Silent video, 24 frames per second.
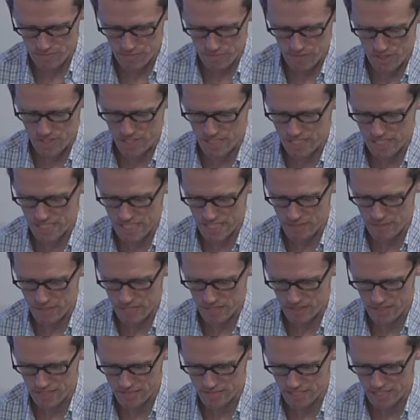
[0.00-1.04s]
processing
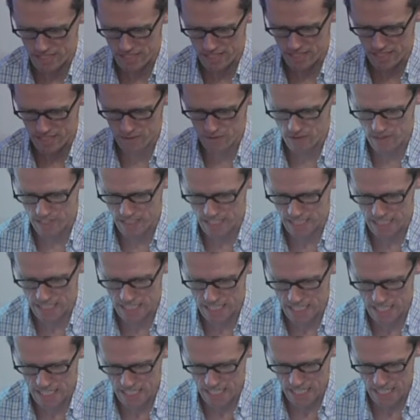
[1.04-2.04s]
ML, have I said that already,